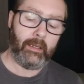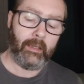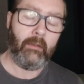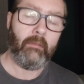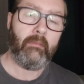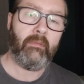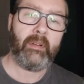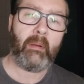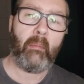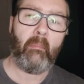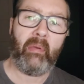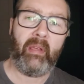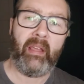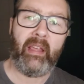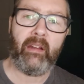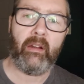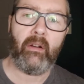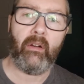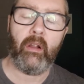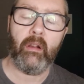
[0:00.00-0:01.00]
you know,
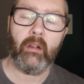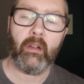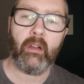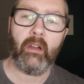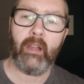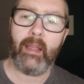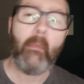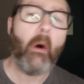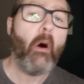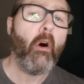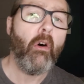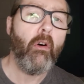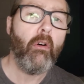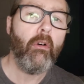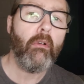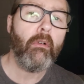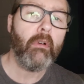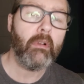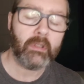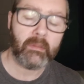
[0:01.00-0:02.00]
champagne or a Clément,
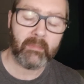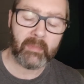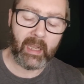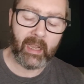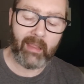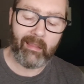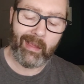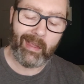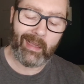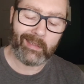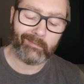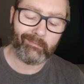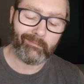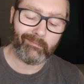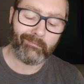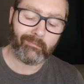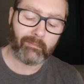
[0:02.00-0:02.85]
something like that.